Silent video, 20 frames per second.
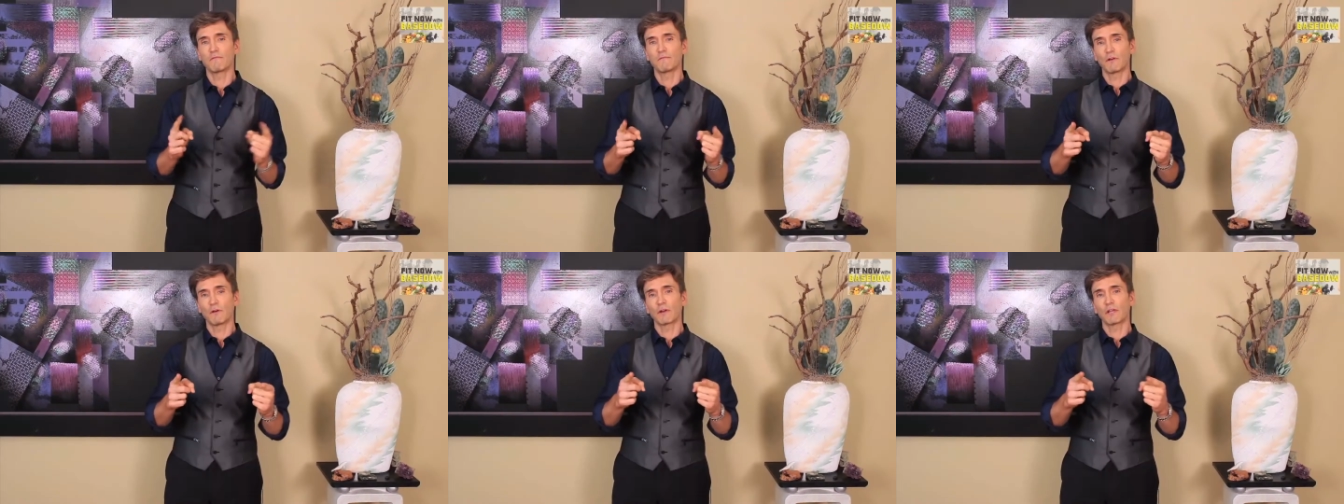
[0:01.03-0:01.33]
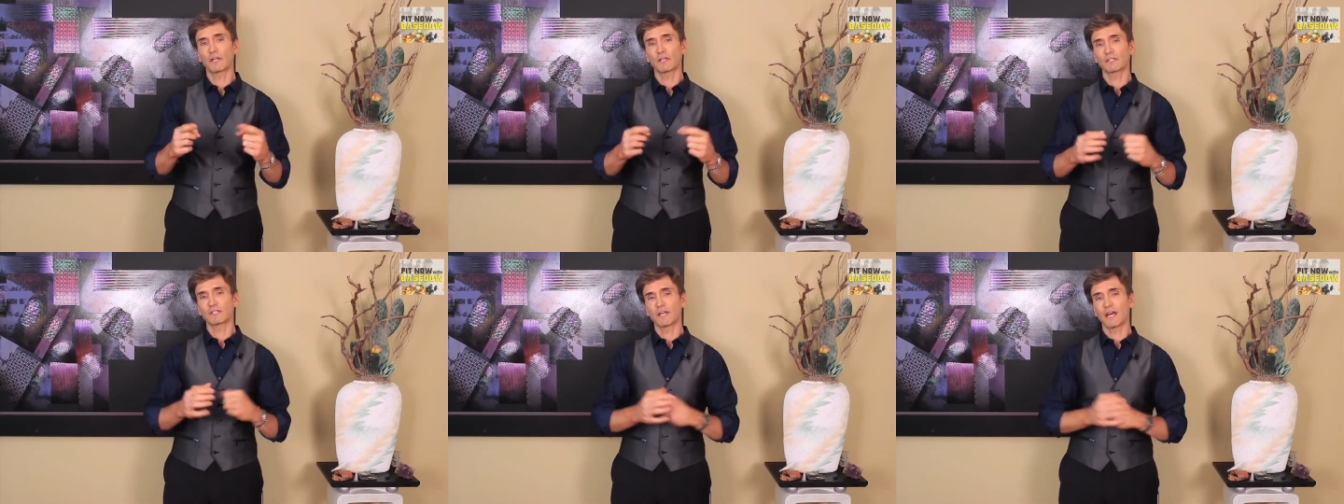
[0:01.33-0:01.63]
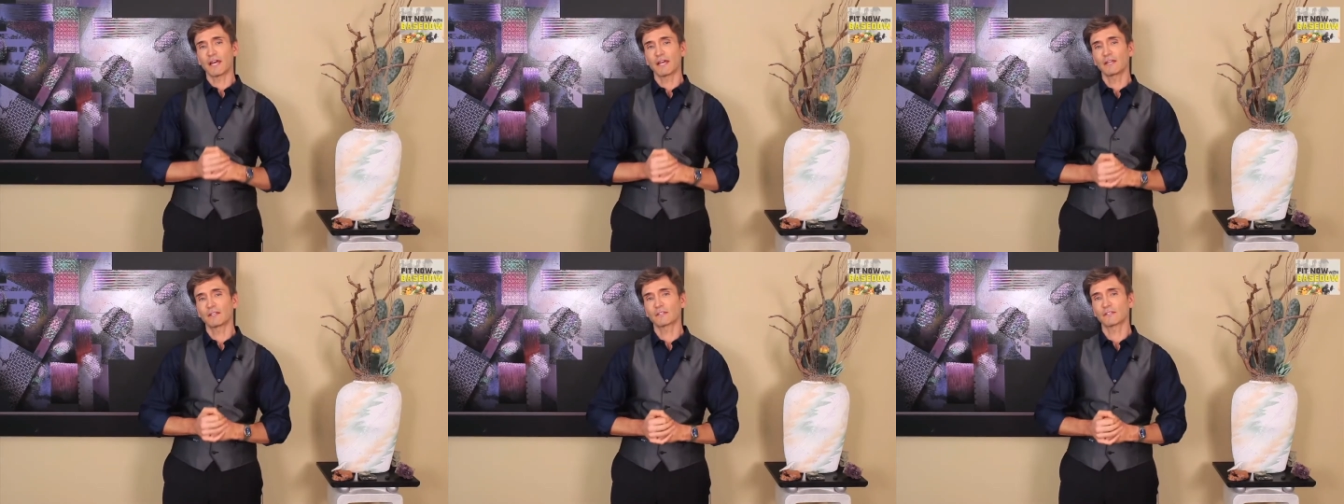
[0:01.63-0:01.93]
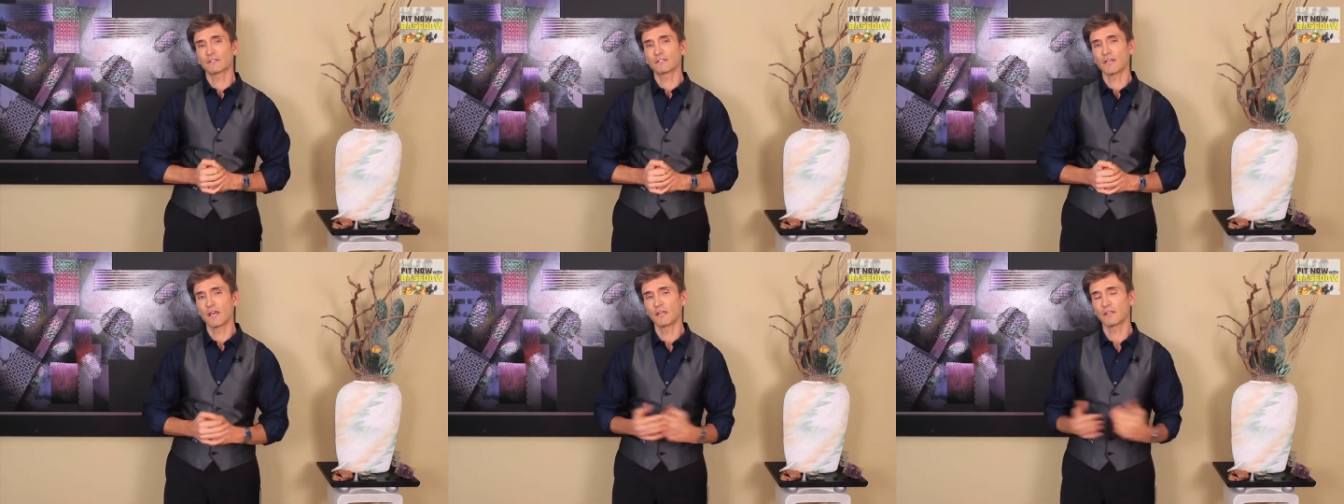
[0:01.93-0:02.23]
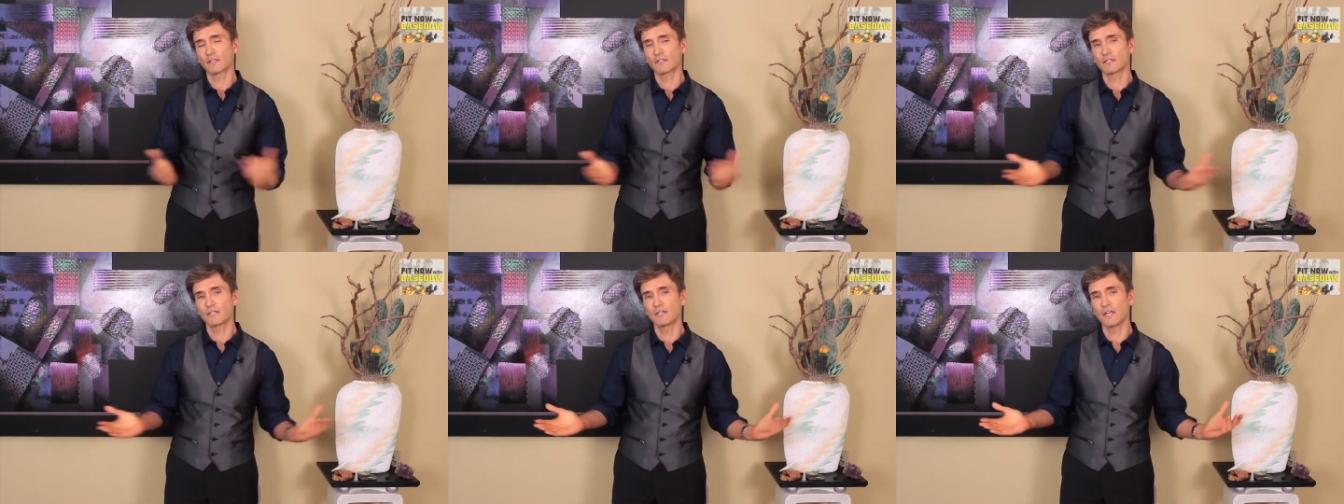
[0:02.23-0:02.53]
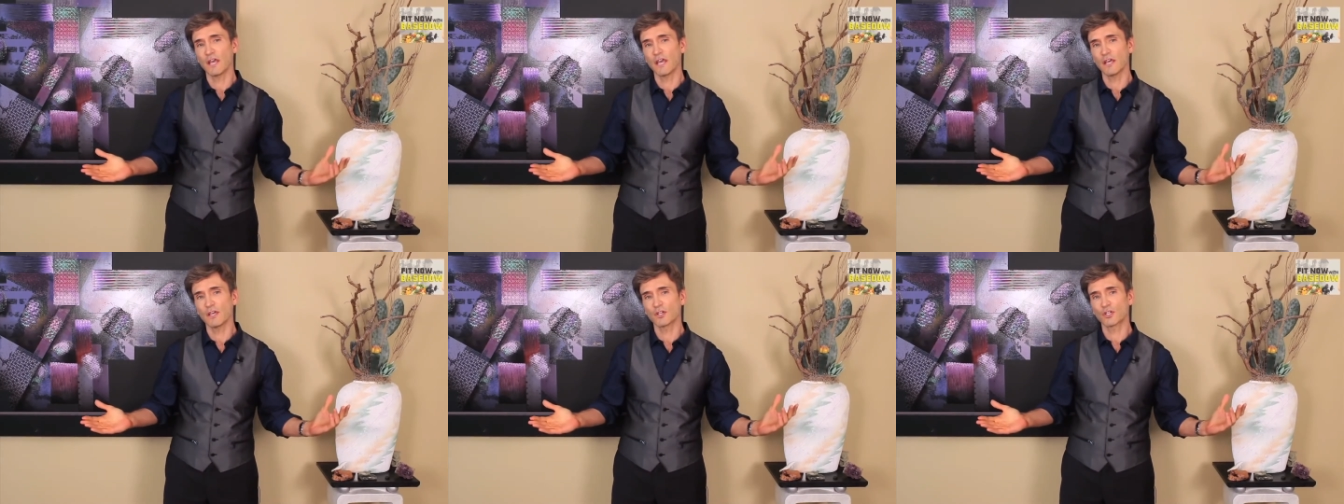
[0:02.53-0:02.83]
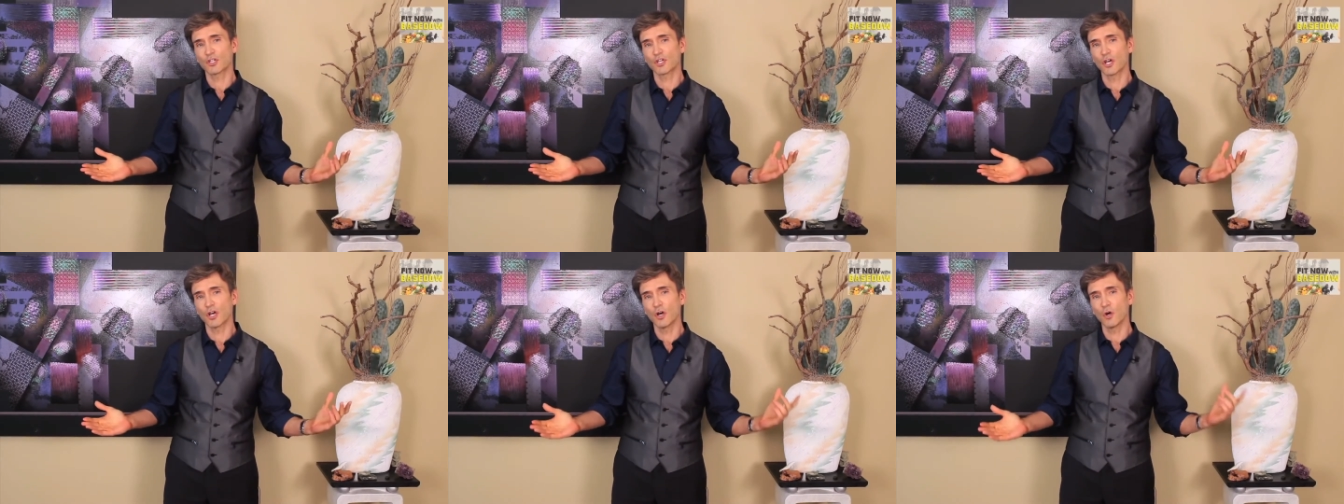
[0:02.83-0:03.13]
Very excited to say that
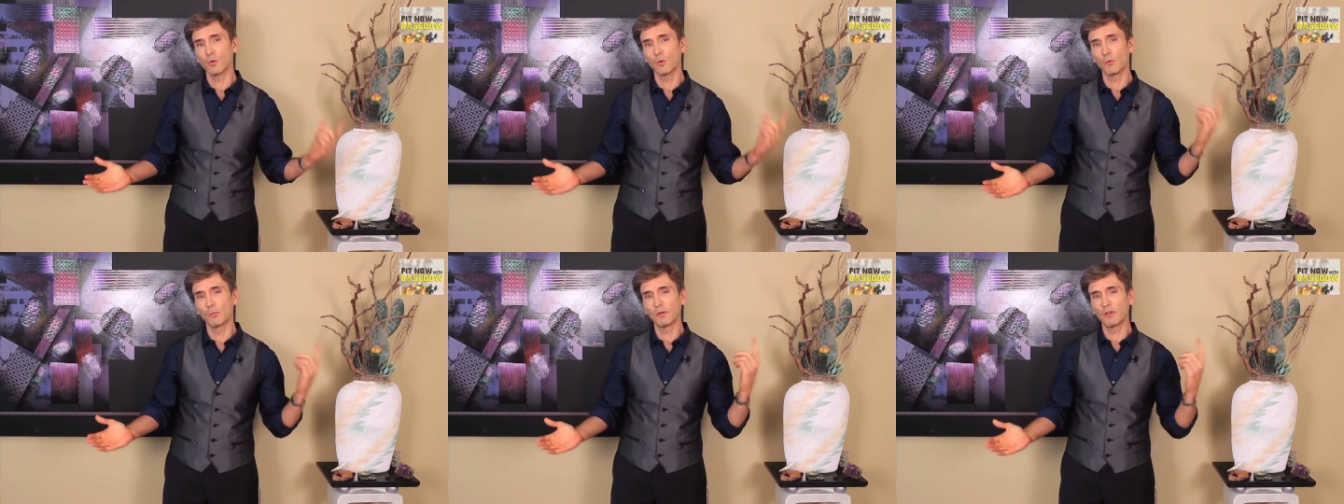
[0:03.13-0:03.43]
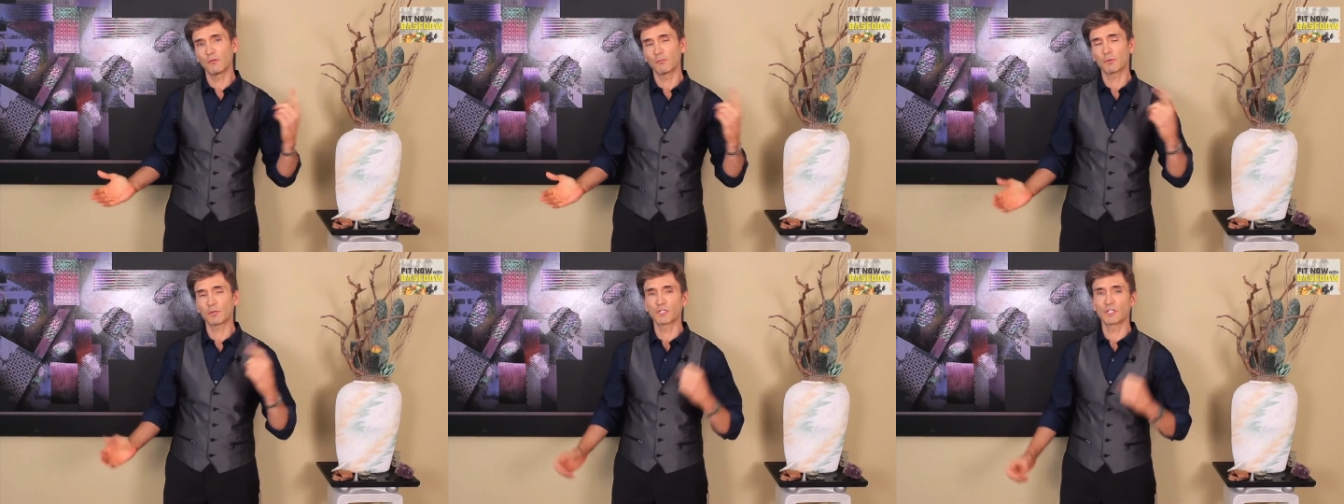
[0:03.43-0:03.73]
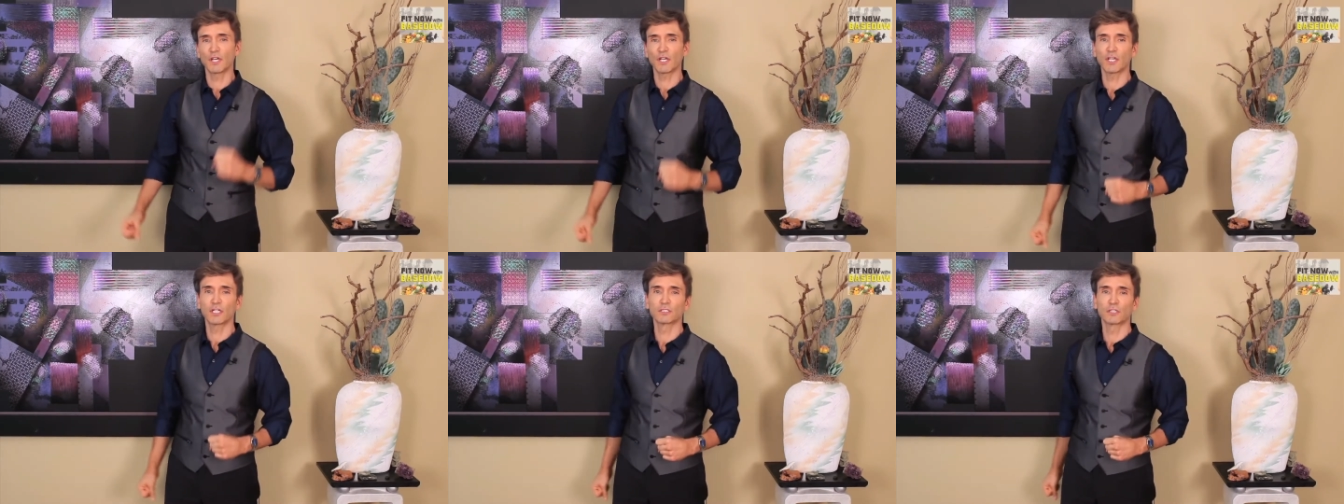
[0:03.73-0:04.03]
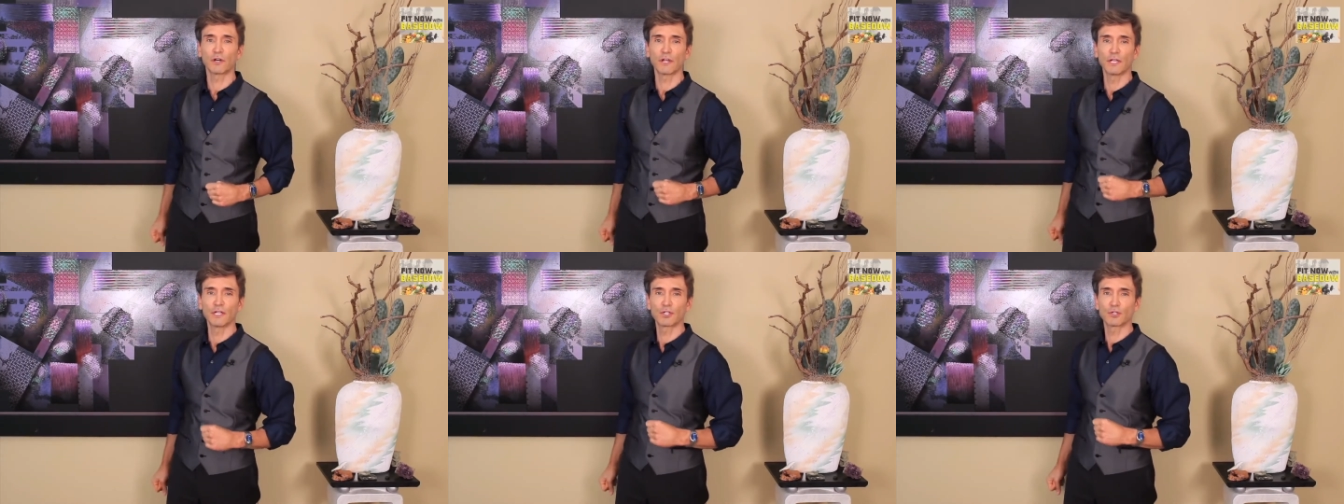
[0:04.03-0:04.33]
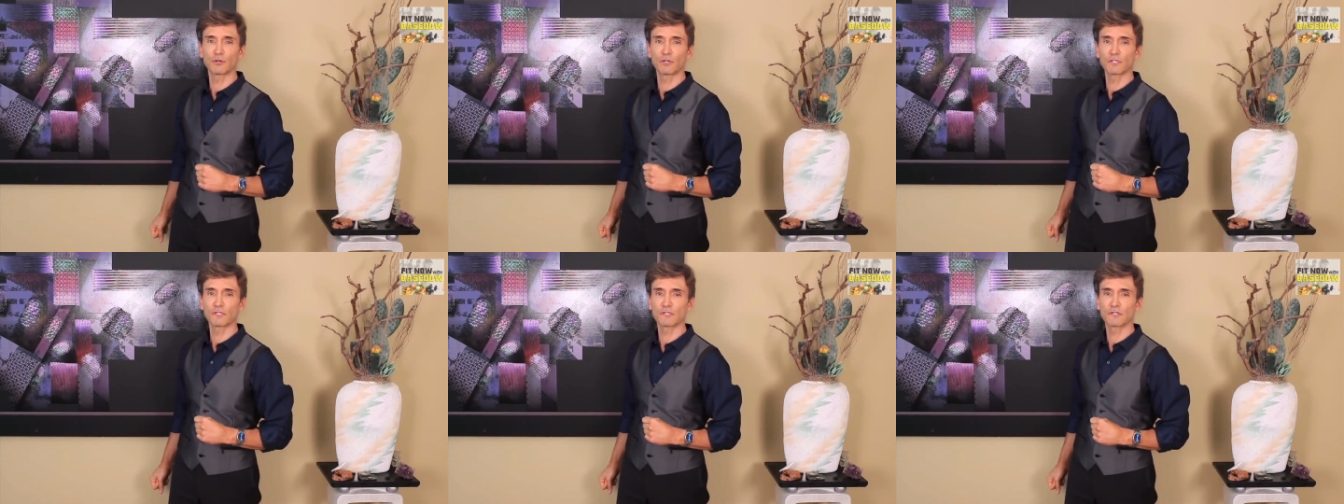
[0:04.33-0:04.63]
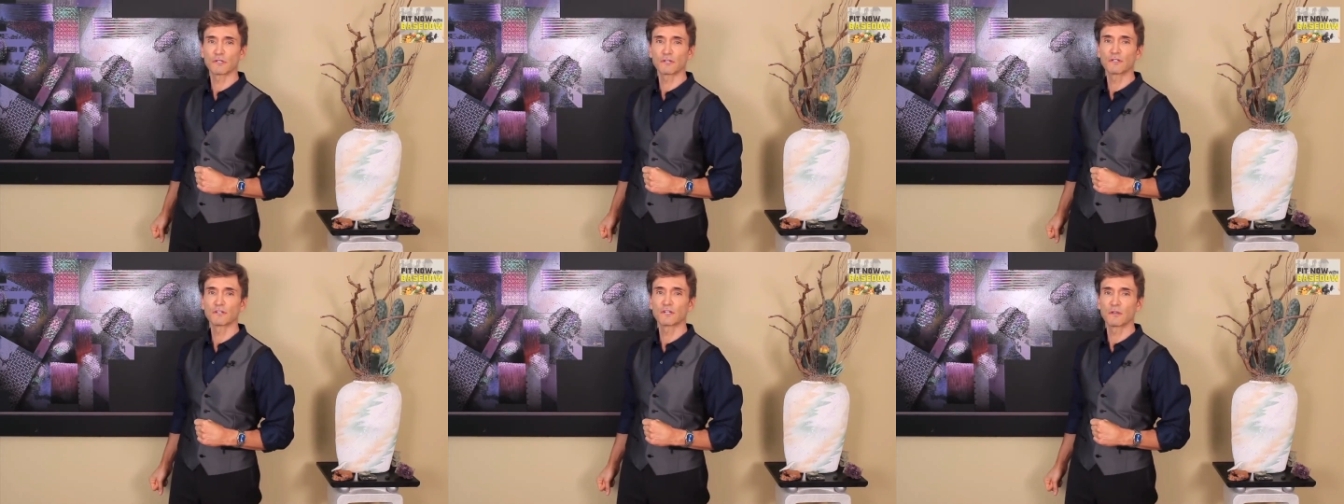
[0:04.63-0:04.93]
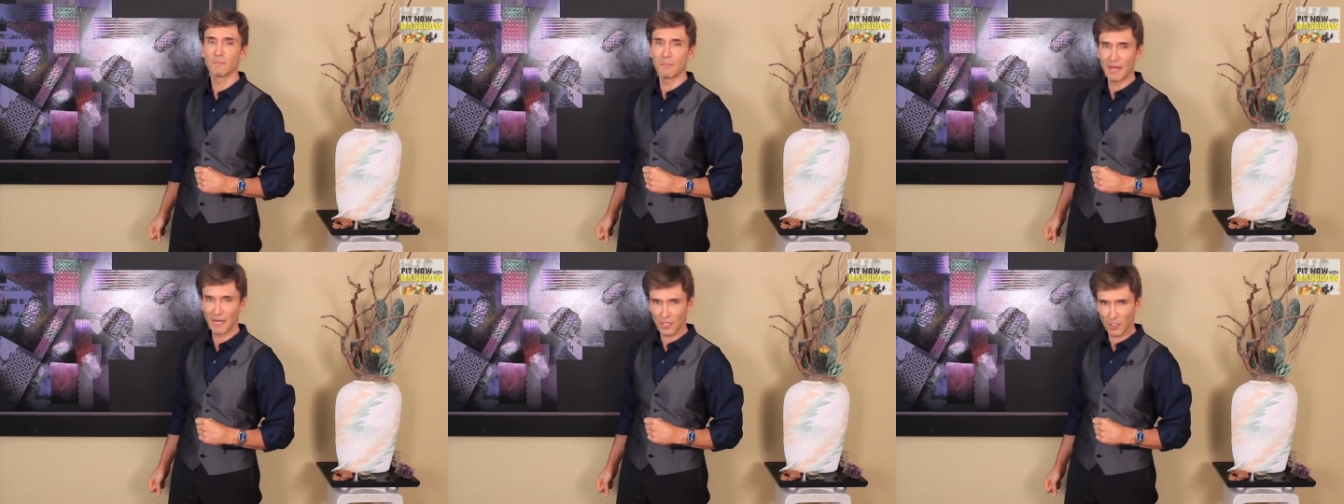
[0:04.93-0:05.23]
today's show will be of particular interest
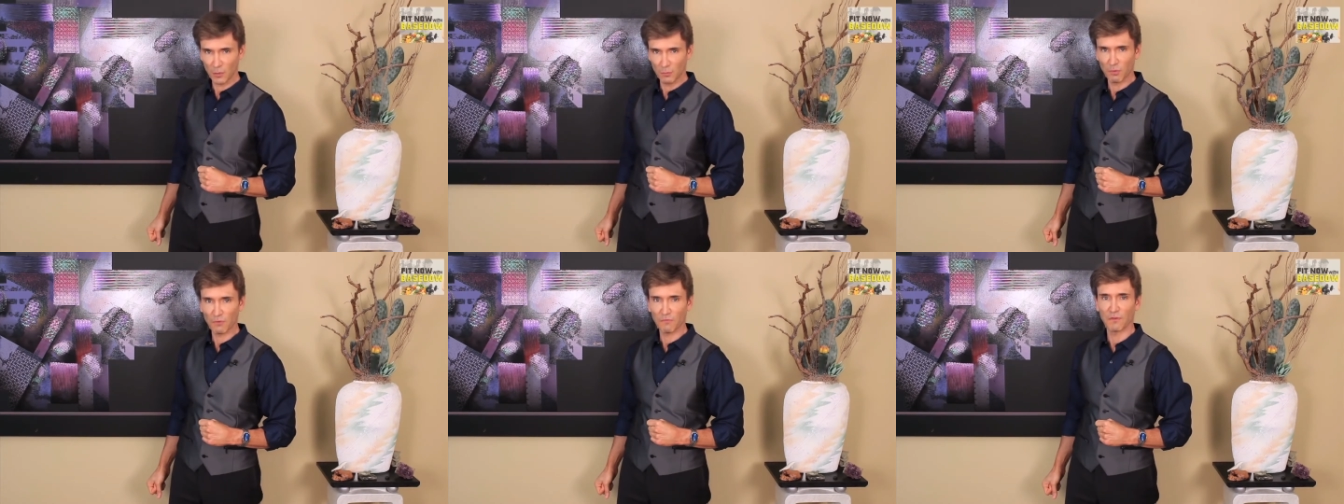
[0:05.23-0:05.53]
to medical